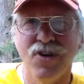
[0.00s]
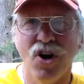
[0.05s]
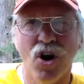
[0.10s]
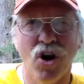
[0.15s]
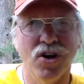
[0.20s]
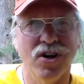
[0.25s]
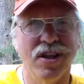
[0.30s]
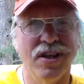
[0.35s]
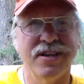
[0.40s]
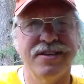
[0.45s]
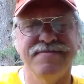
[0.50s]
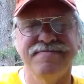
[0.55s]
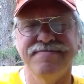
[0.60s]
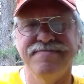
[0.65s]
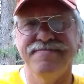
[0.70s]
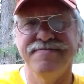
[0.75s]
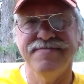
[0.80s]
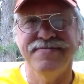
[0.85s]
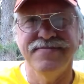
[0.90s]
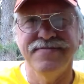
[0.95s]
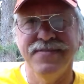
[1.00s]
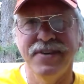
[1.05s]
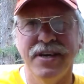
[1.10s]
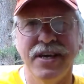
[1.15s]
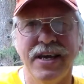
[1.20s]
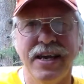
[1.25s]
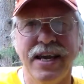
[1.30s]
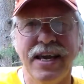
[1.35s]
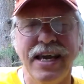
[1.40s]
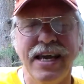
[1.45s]
Hardly.
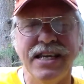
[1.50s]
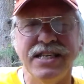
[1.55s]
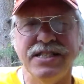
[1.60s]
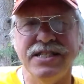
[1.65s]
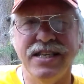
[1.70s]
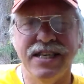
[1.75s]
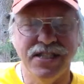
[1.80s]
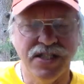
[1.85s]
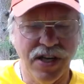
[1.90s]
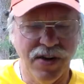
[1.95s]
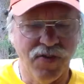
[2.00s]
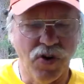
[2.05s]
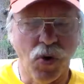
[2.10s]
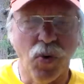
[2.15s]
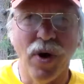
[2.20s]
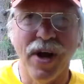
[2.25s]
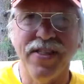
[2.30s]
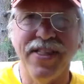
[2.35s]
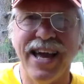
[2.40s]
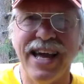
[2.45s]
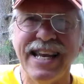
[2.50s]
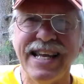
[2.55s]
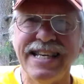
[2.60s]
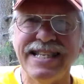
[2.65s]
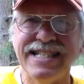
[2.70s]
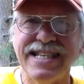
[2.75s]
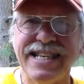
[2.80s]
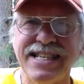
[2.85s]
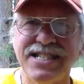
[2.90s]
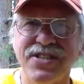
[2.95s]
It's never quite that
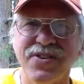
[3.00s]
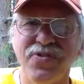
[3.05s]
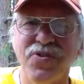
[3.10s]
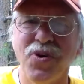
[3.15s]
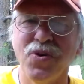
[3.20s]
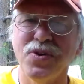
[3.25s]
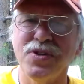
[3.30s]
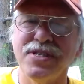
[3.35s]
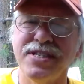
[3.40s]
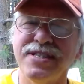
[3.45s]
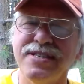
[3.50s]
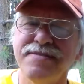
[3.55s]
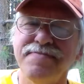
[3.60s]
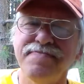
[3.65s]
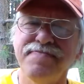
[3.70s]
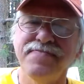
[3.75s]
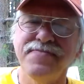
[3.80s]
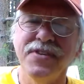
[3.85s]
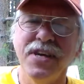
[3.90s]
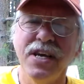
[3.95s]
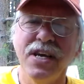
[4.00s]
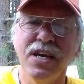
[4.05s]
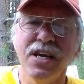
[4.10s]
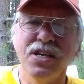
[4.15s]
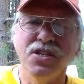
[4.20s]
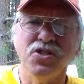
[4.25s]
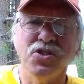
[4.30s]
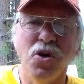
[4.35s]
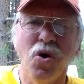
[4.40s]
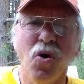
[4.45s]
easy, is it, folks?
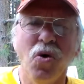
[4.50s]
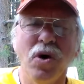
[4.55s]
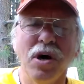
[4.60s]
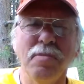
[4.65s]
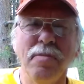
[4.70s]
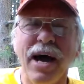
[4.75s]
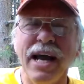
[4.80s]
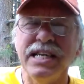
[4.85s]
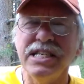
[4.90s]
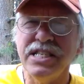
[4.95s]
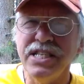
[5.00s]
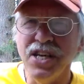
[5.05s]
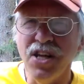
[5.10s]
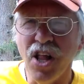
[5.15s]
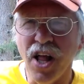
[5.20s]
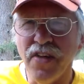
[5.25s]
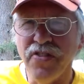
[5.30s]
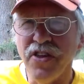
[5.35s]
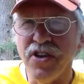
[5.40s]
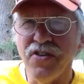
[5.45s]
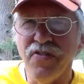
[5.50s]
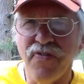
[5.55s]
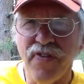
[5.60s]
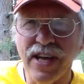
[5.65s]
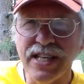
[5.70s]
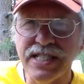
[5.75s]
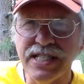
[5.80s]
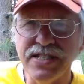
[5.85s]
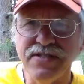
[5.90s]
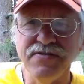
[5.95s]
So am I still on the
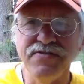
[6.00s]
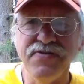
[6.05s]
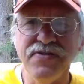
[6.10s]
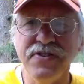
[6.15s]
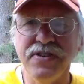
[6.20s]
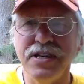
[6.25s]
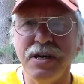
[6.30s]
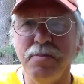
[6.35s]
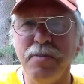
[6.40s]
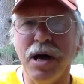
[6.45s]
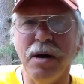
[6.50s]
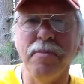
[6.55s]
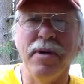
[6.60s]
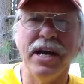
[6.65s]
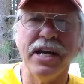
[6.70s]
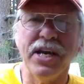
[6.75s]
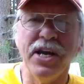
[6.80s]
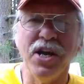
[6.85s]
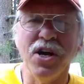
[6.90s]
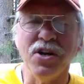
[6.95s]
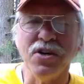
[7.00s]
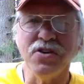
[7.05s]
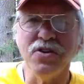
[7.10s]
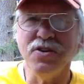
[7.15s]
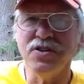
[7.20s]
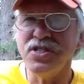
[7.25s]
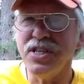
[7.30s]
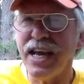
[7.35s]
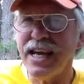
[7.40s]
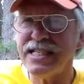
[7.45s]
defensive about my
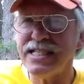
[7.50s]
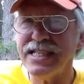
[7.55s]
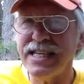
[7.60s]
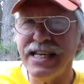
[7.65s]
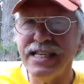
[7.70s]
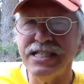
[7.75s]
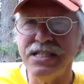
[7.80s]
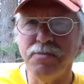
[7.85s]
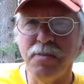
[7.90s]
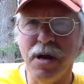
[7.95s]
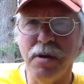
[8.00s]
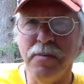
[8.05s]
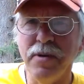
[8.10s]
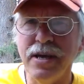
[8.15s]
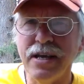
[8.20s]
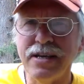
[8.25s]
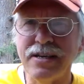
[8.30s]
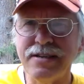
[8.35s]
character assassination, about